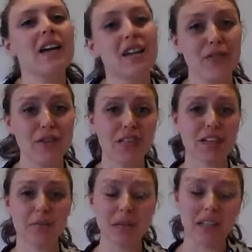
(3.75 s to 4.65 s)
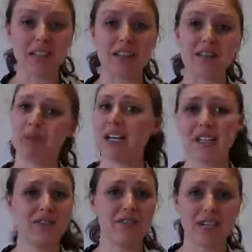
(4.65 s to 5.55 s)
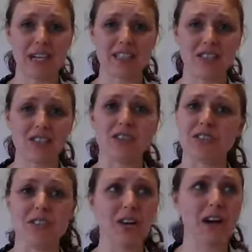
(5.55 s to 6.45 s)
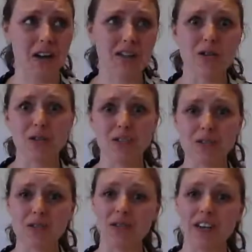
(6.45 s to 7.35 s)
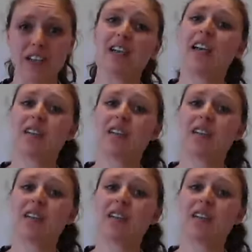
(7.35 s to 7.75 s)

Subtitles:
If you're like me, planning for next year is not going so great.